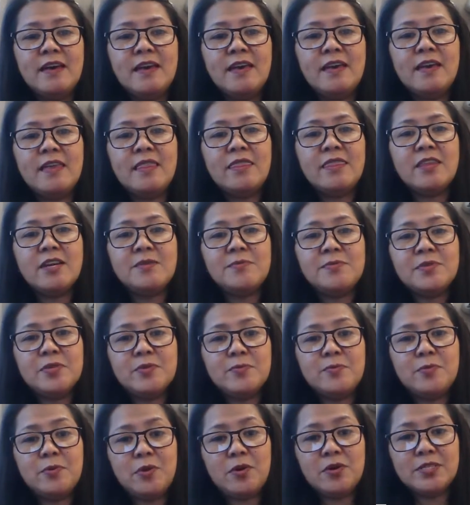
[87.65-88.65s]
in terms
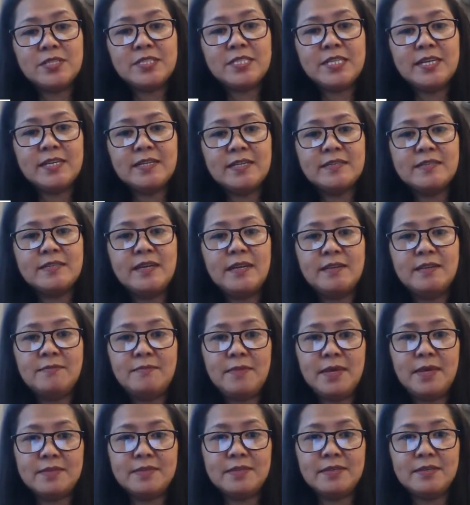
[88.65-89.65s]
of content and
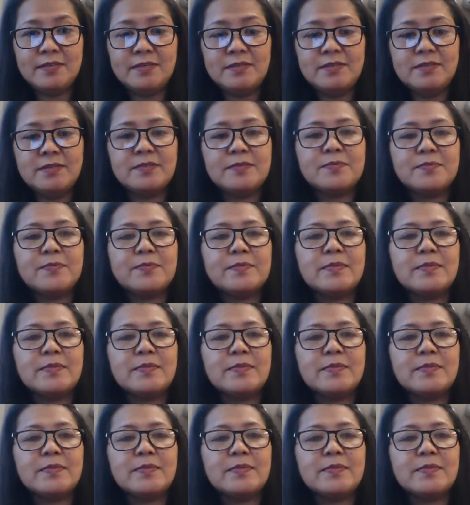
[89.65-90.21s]
message.